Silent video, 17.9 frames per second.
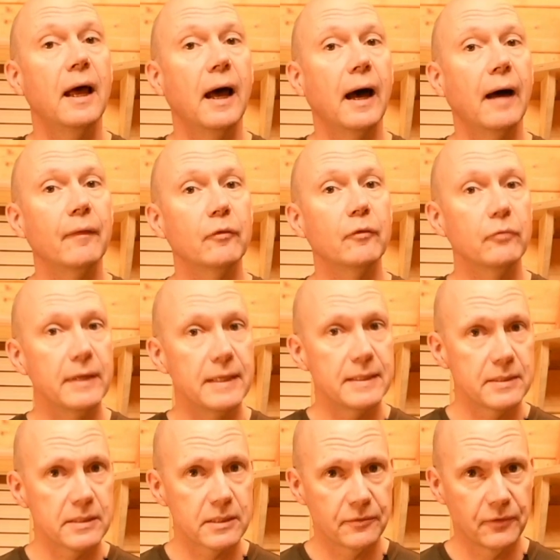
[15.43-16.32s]
and the
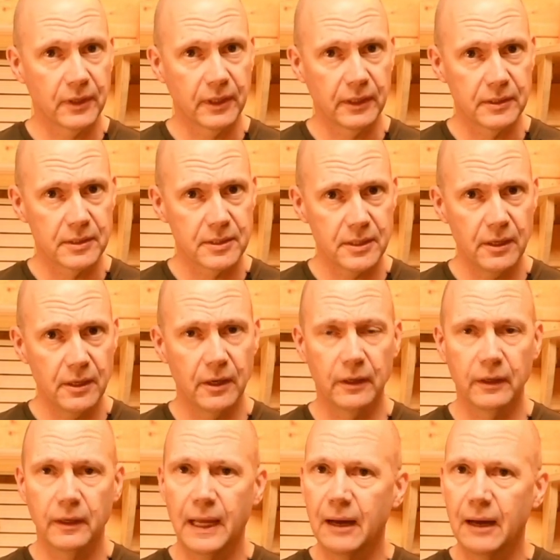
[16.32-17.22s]
reasons for
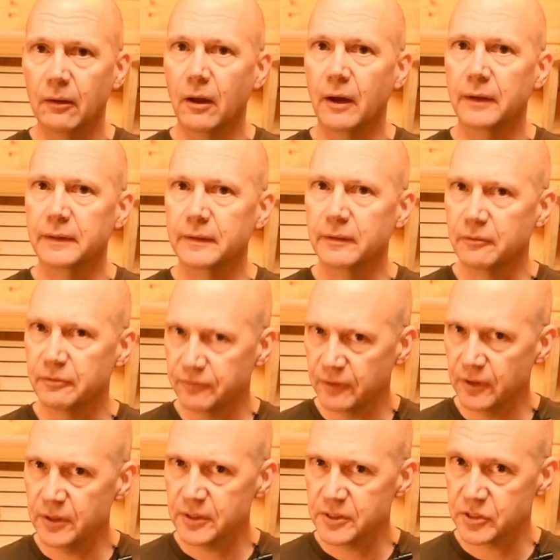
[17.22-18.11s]
concern outlined in the
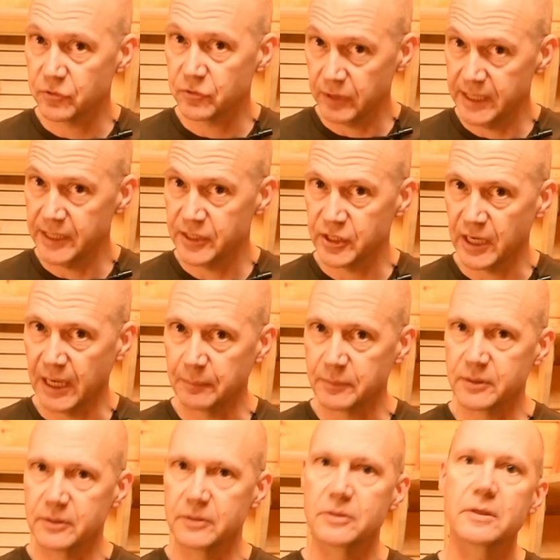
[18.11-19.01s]
first three
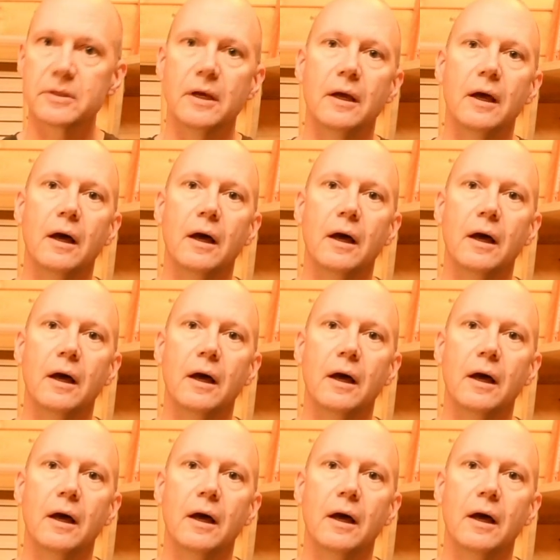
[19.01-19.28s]
chapters